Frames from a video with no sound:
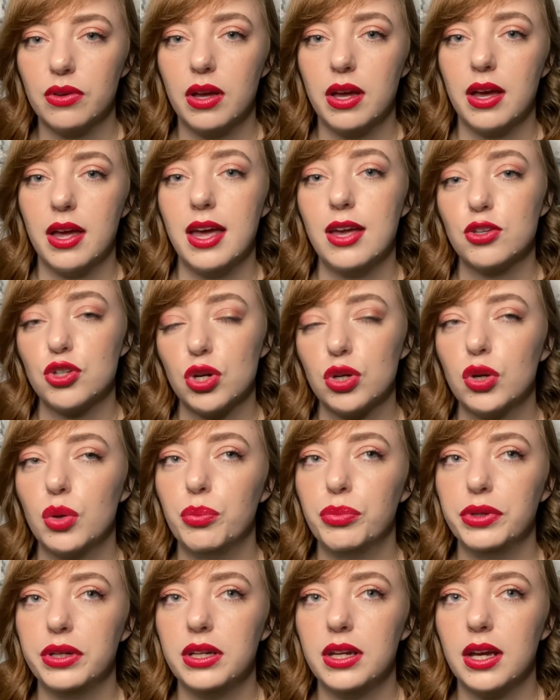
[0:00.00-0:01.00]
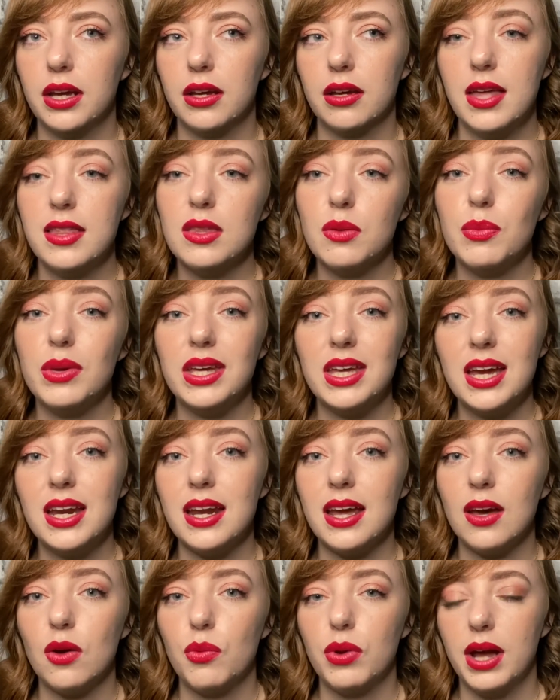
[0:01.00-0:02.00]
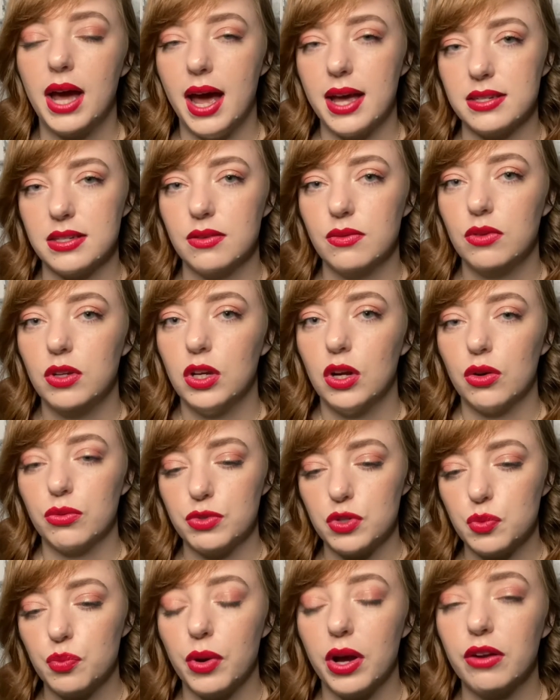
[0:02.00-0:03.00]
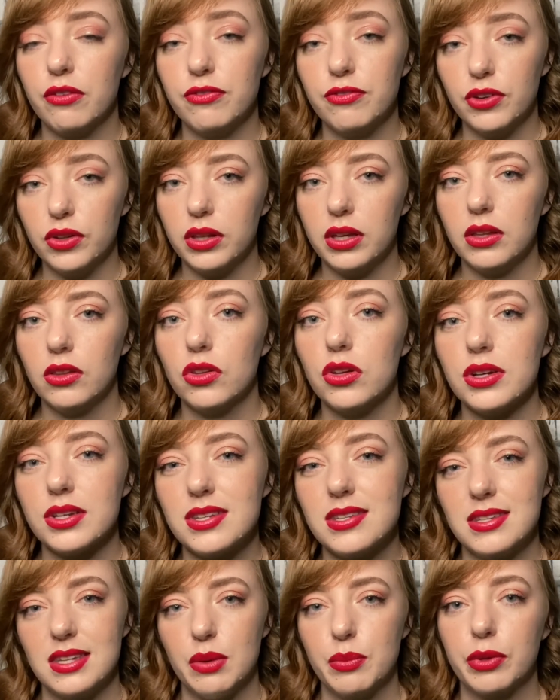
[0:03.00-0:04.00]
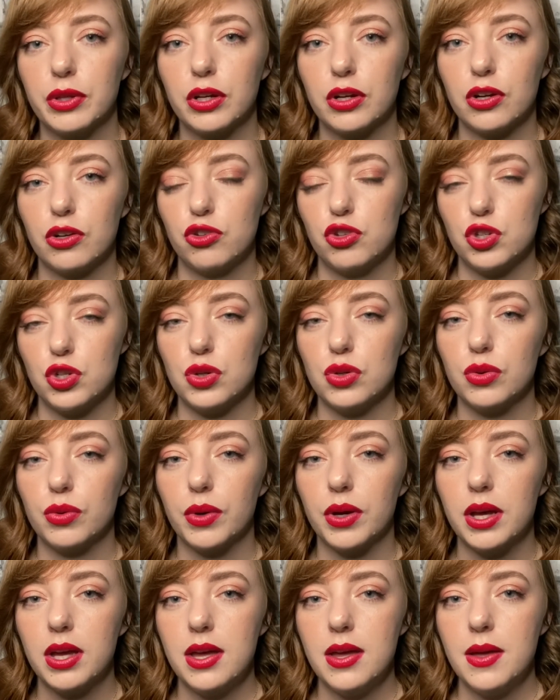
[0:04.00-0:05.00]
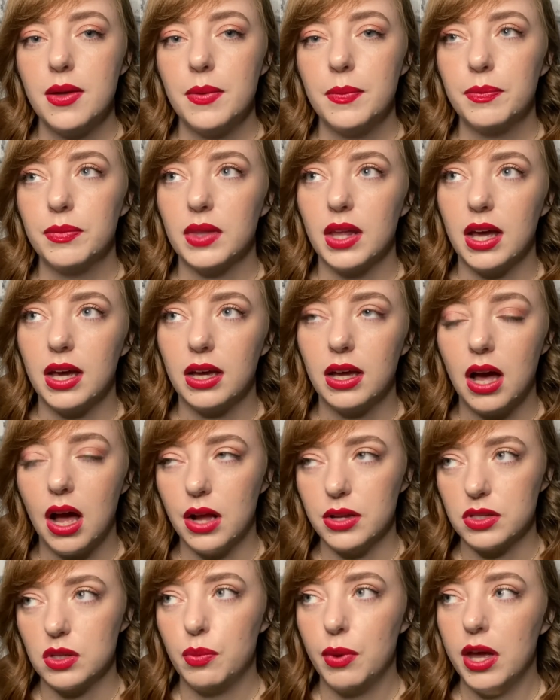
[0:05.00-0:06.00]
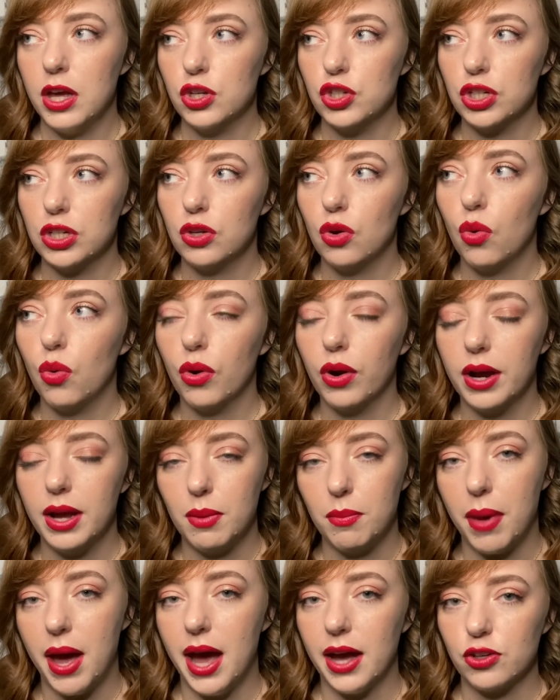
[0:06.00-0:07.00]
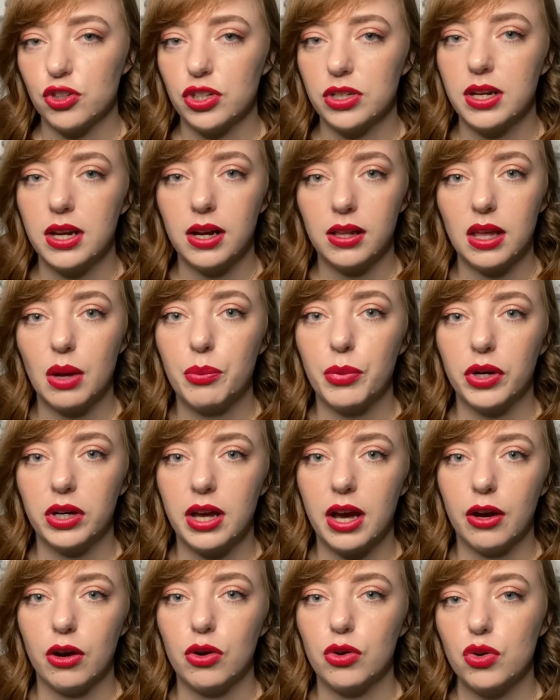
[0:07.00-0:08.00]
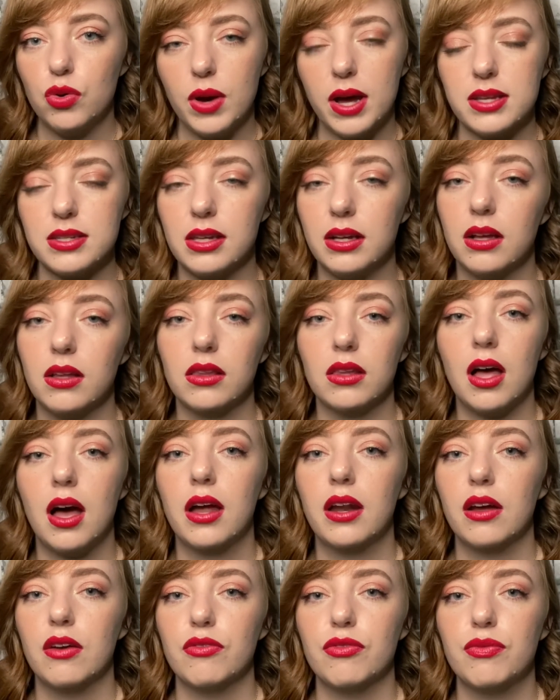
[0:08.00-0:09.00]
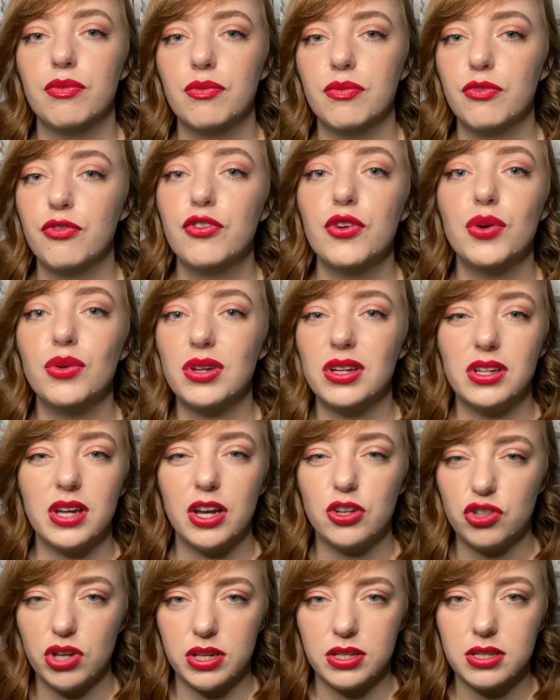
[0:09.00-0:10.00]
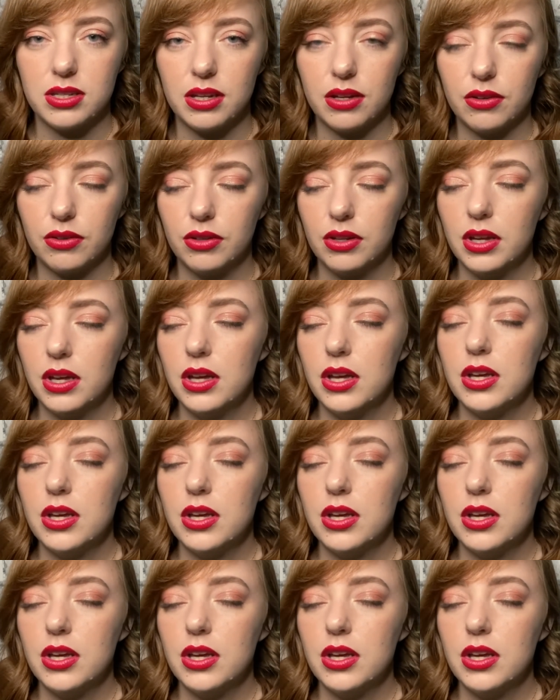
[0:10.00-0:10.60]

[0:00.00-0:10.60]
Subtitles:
Internal bleeding in the beginning, when it hasn't, spread fully, looks similar to like constipation or impaction in a leopard gecko who has like a lot of food to digest still.